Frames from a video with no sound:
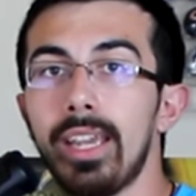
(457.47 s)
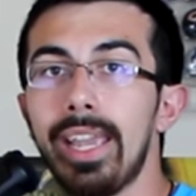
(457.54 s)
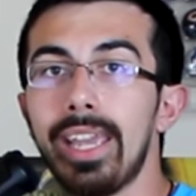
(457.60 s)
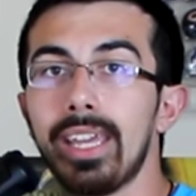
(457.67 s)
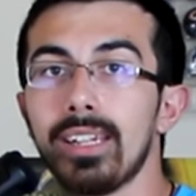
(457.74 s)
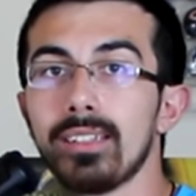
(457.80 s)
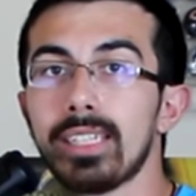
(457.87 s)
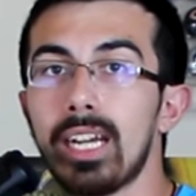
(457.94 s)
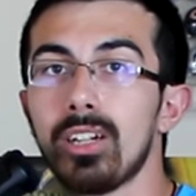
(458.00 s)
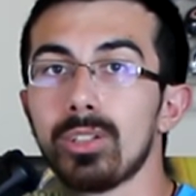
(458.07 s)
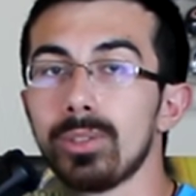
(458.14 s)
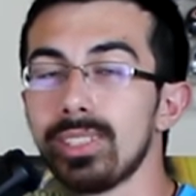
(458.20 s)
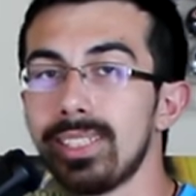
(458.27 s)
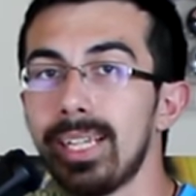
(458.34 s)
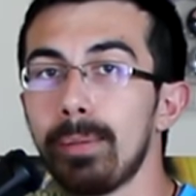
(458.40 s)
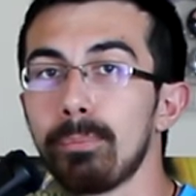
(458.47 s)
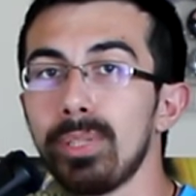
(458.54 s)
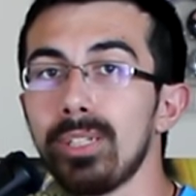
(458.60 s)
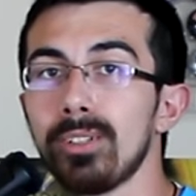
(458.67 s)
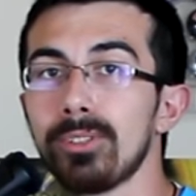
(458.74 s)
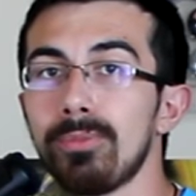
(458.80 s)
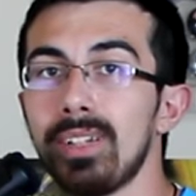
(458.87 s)
And Calgary
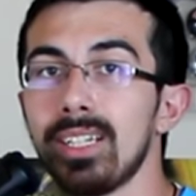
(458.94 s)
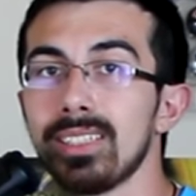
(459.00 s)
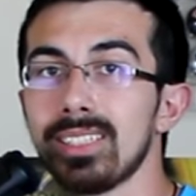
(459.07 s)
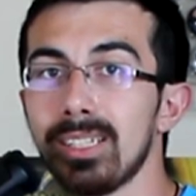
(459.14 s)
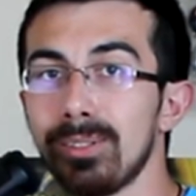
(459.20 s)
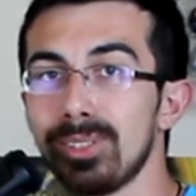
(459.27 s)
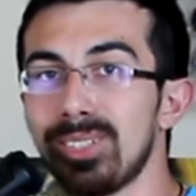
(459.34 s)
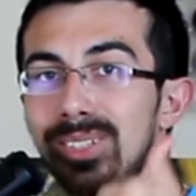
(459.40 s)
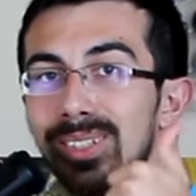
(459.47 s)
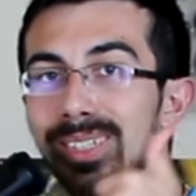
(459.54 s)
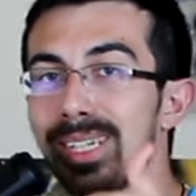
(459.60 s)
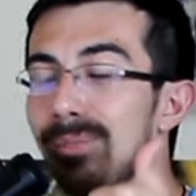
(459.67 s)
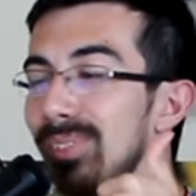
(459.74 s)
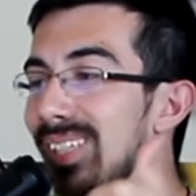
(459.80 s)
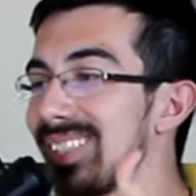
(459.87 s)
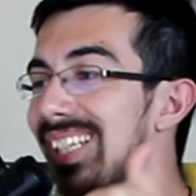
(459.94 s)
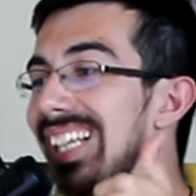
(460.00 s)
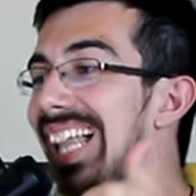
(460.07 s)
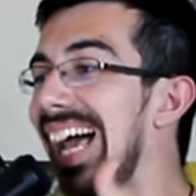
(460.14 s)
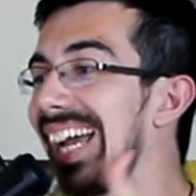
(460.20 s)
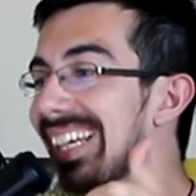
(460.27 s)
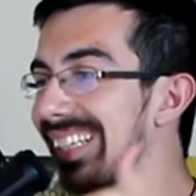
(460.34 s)
Stampeders fans, give this a
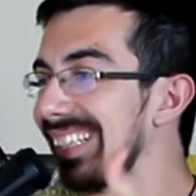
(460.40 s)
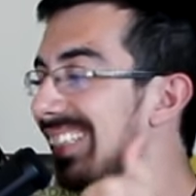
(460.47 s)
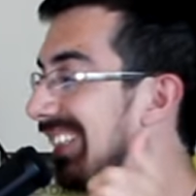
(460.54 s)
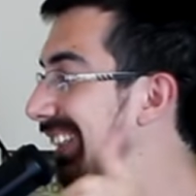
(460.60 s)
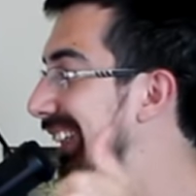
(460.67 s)
like.